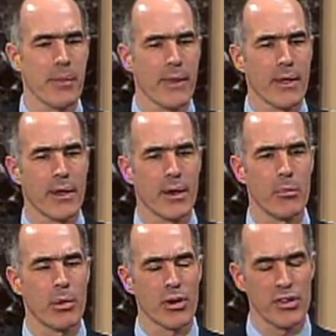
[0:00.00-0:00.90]

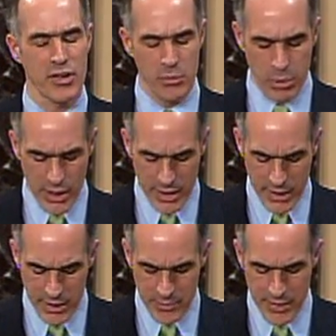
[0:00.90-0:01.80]
burns as
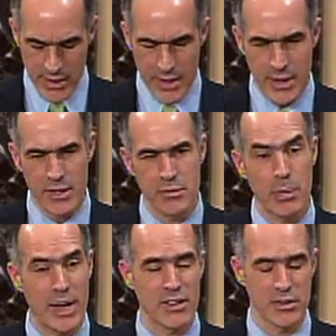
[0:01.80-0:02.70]
brightly as
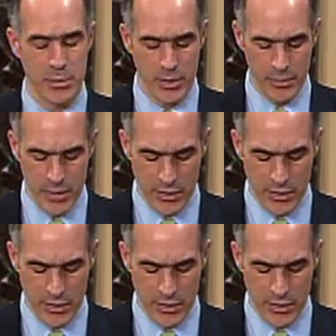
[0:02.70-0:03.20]
possible